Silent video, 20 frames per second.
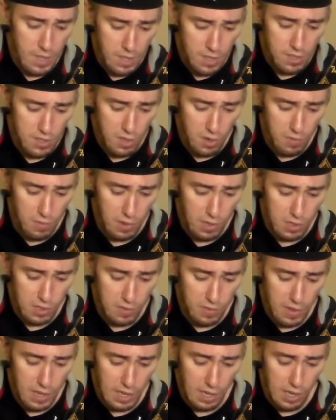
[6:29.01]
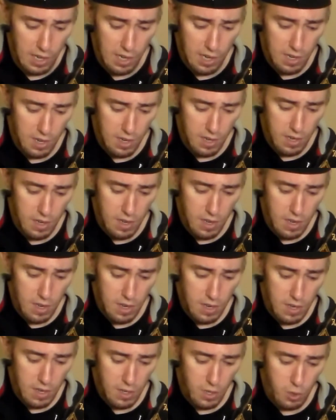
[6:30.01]
So first finger,
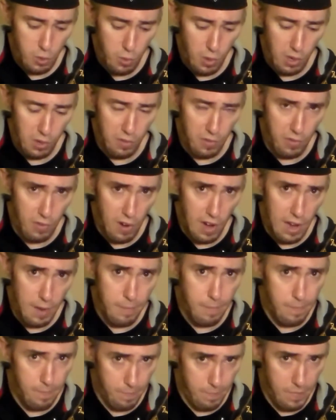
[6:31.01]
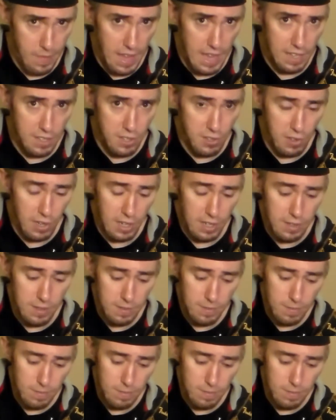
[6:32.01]
12th fret, A string,